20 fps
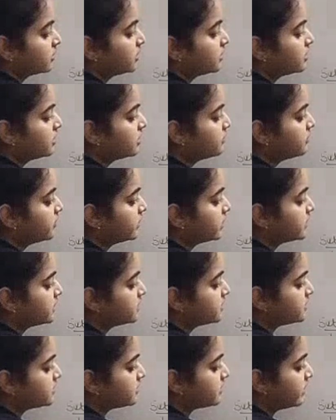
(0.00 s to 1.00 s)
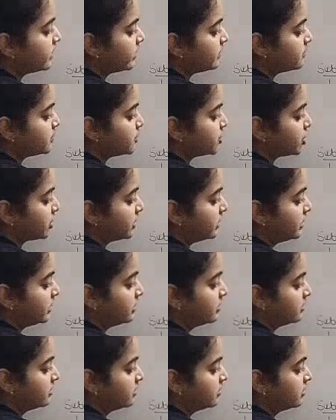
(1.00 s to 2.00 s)
The third one is M shell
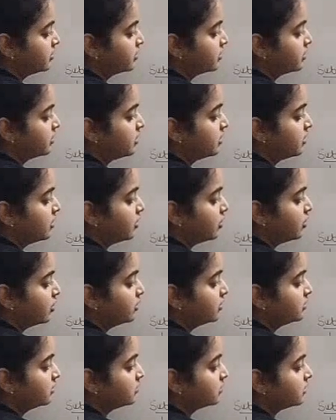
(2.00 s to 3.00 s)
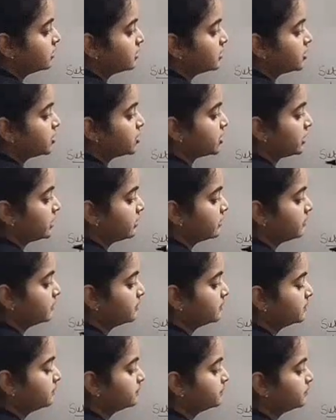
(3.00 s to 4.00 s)
or third shell.
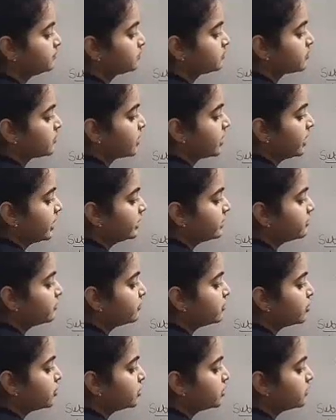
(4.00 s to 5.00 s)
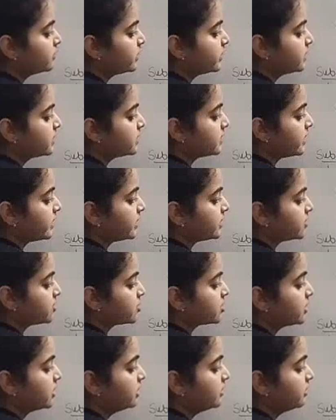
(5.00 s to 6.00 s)
And the fourth one is N
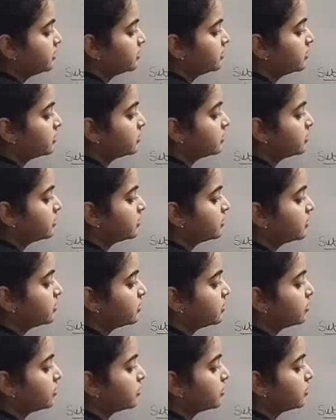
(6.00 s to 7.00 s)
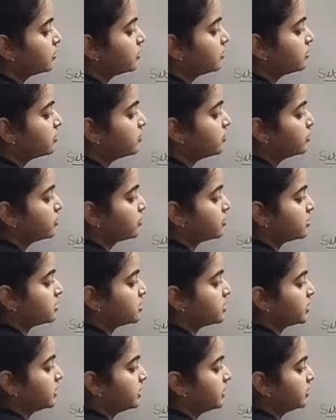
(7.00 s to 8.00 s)
shell or
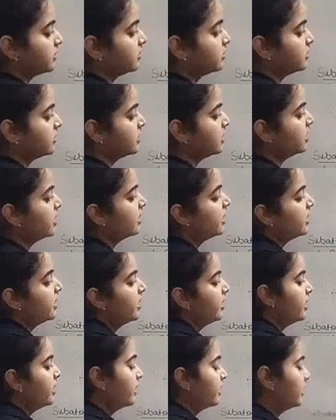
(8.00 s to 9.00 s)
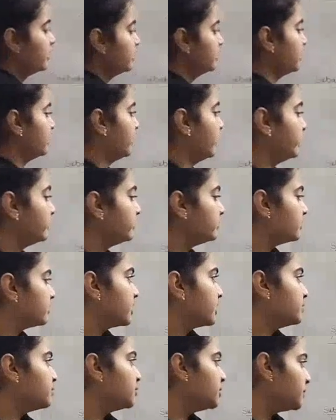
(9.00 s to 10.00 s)
fourth shell. And
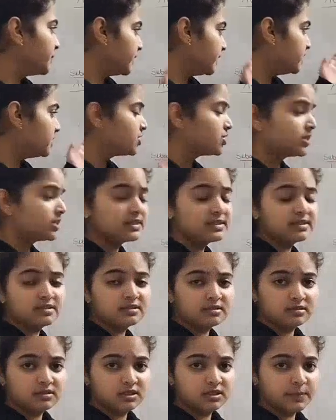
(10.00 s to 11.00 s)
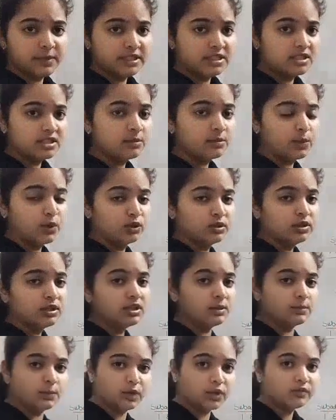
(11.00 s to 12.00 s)
there can be many shells depending upon the
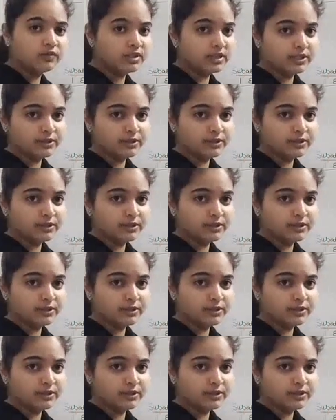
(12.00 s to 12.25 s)
number of